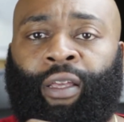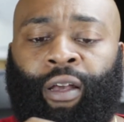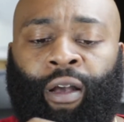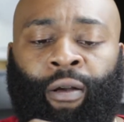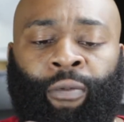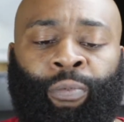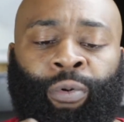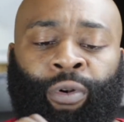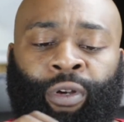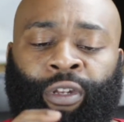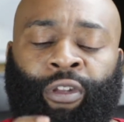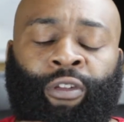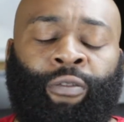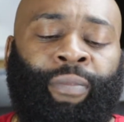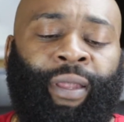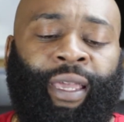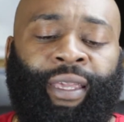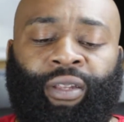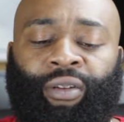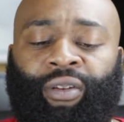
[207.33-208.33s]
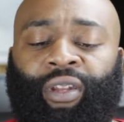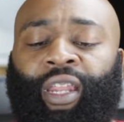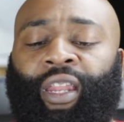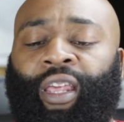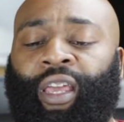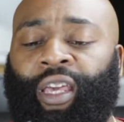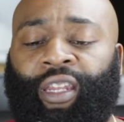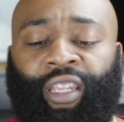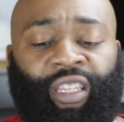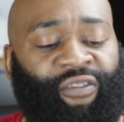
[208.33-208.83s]
I'll put a new blade on
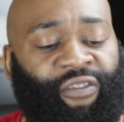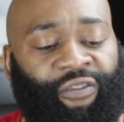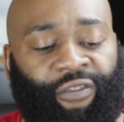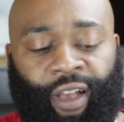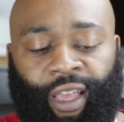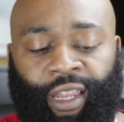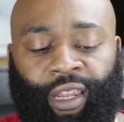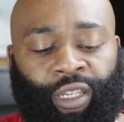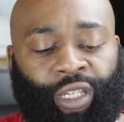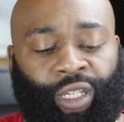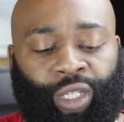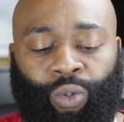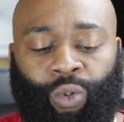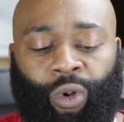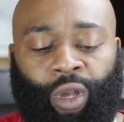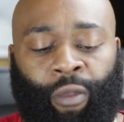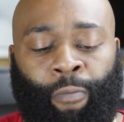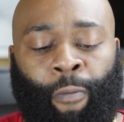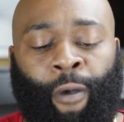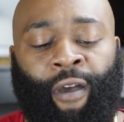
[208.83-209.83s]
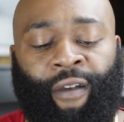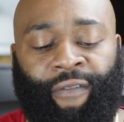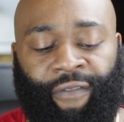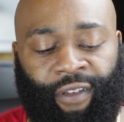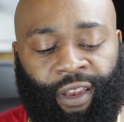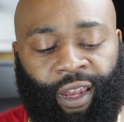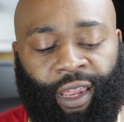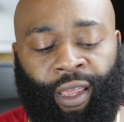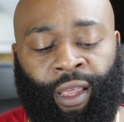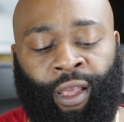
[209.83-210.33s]
it and it's fine. It just works
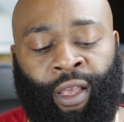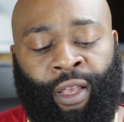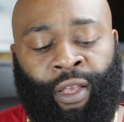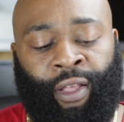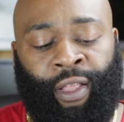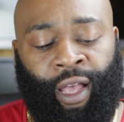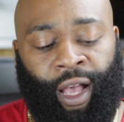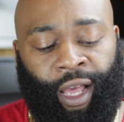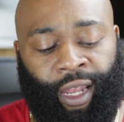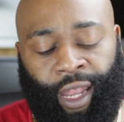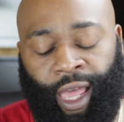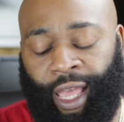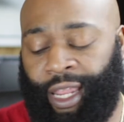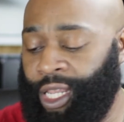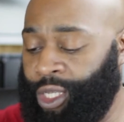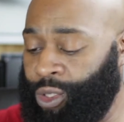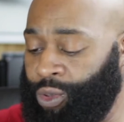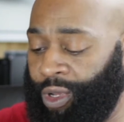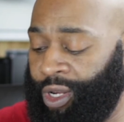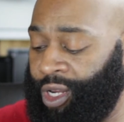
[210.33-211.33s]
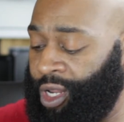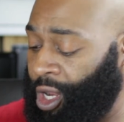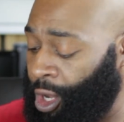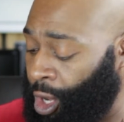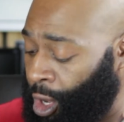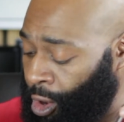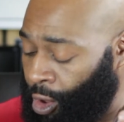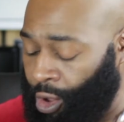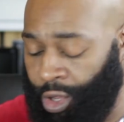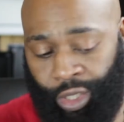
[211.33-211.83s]
perfectly. I like this one a
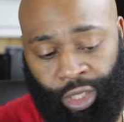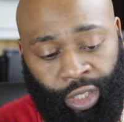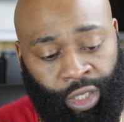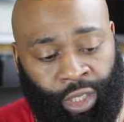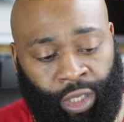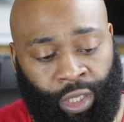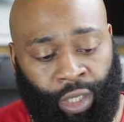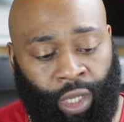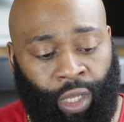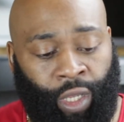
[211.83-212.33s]
lot.